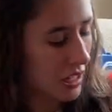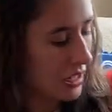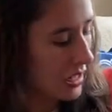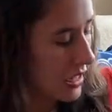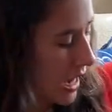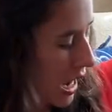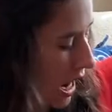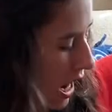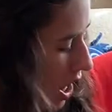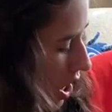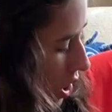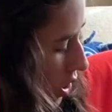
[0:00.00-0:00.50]

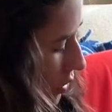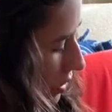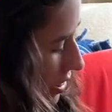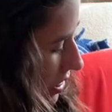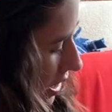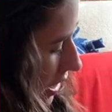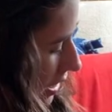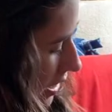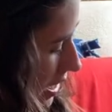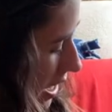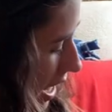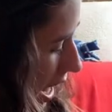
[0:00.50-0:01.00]
Now,
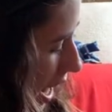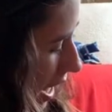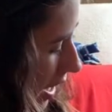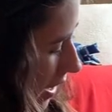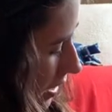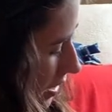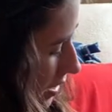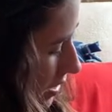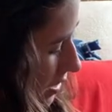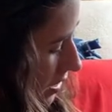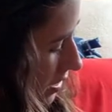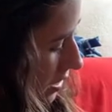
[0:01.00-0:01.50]
the
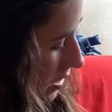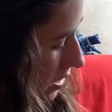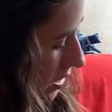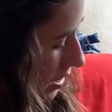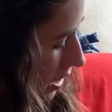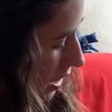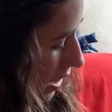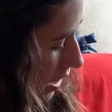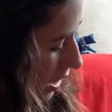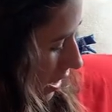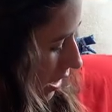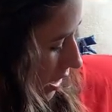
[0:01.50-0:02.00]
next
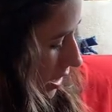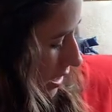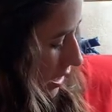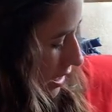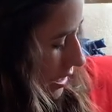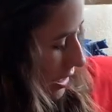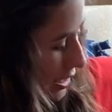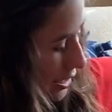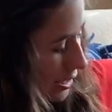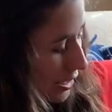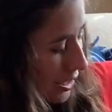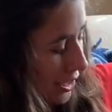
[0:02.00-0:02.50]

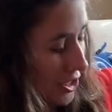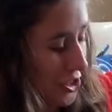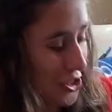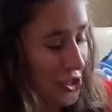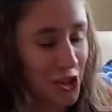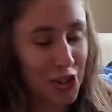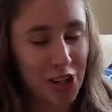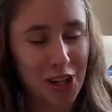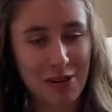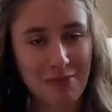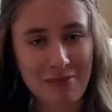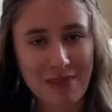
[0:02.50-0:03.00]

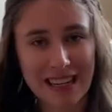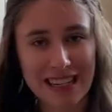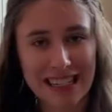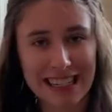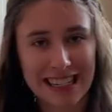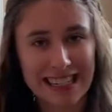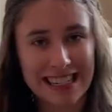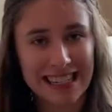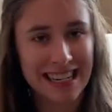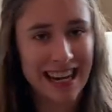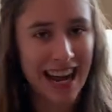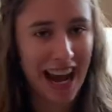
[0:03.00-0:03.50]

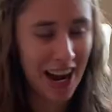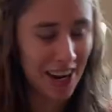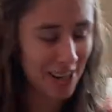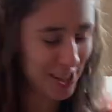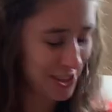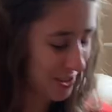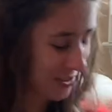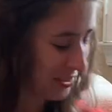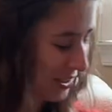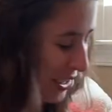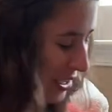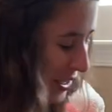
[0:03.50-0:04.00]
legitimate
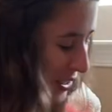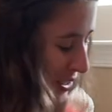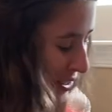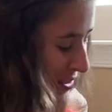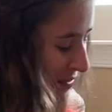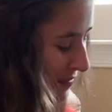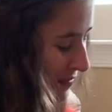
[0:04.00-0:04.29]
Nashville